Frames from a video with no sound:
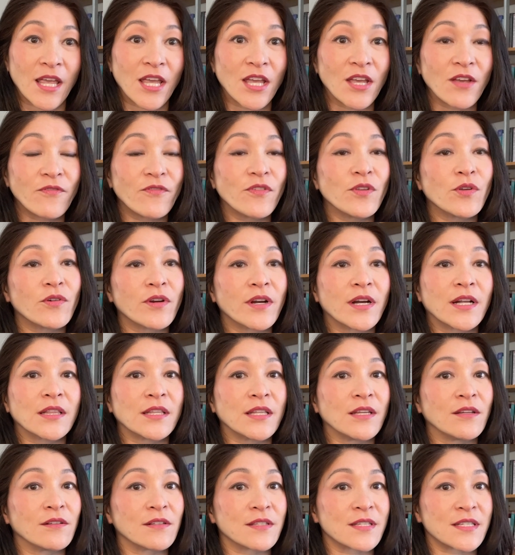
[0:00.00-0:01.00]
If you're in a
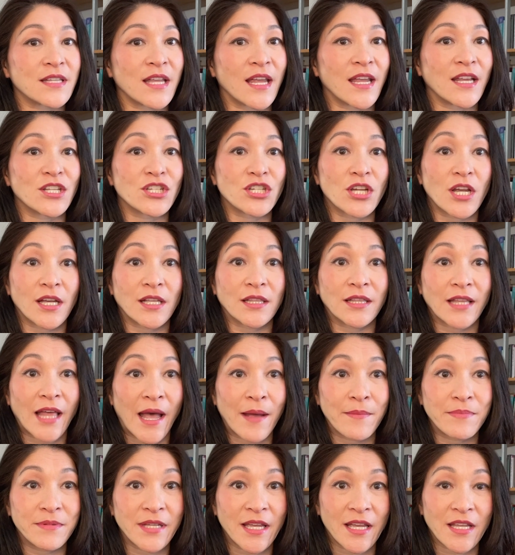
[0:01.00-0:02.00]
legal state, check
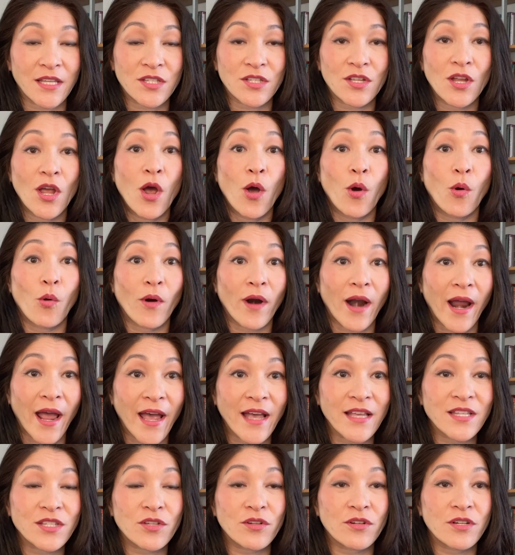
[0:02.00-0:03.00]
lab tests or
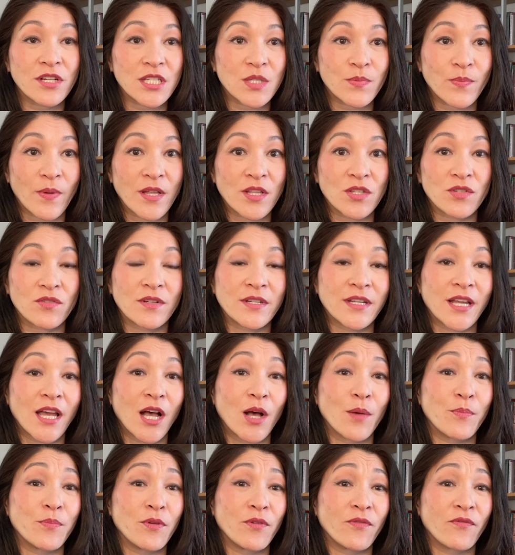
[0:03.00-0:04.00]
ask your dispensary to
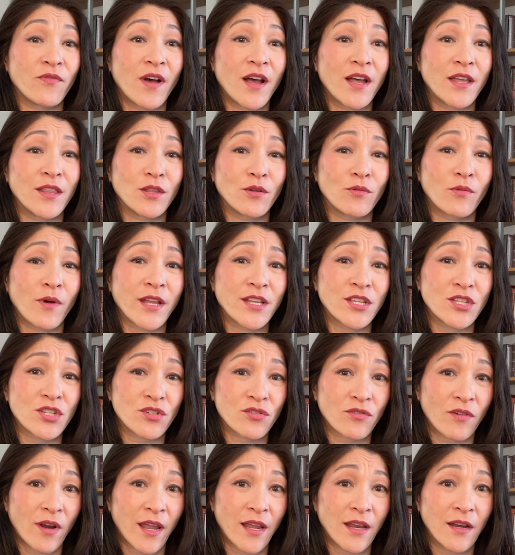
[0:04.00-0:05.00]
help you find the right
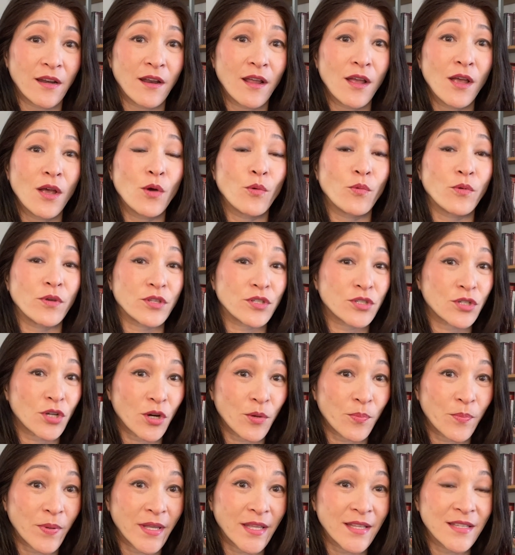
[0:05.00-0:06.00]
strain with
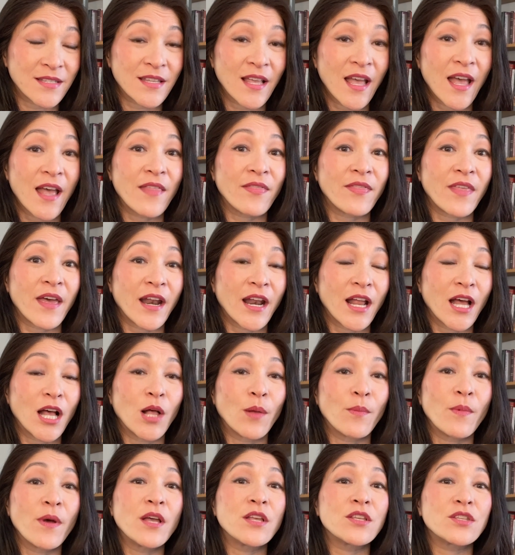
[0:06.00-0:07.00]
terpenes that
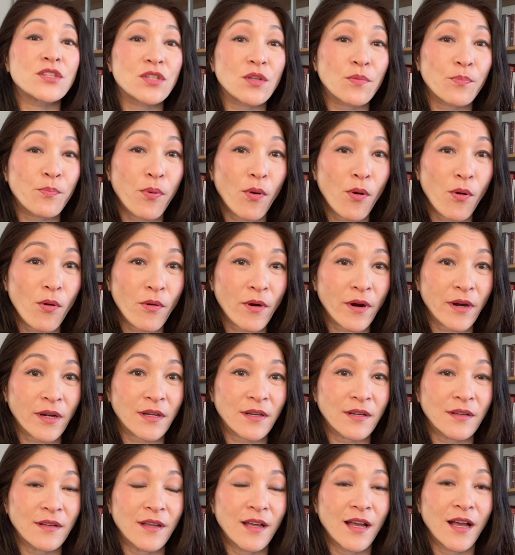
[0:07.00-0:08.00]
help support
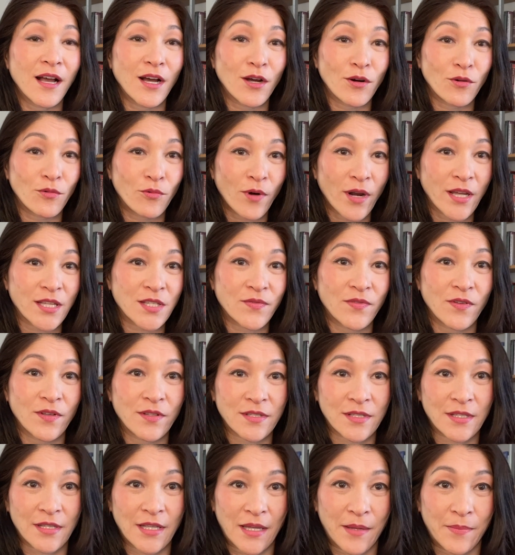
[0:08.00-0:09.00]
a restful
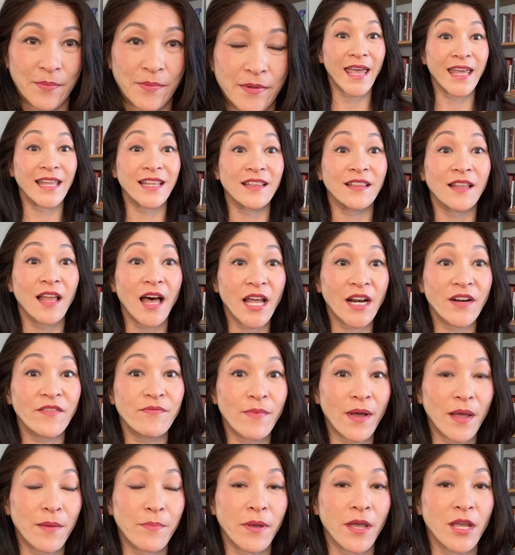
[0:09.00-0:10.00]
sleep. A lot
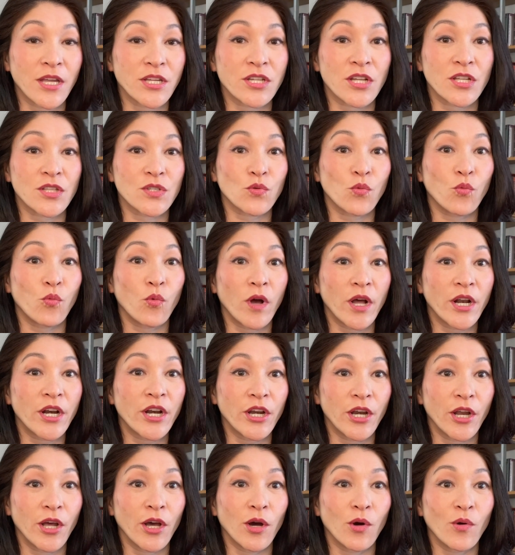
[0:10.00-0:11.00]
of my patients want
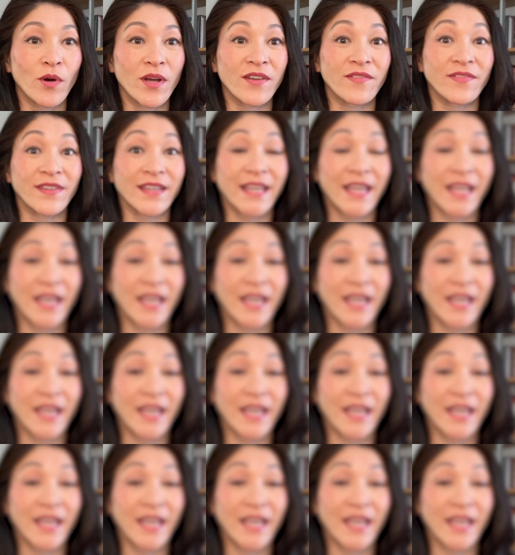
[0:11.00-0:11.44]
to know if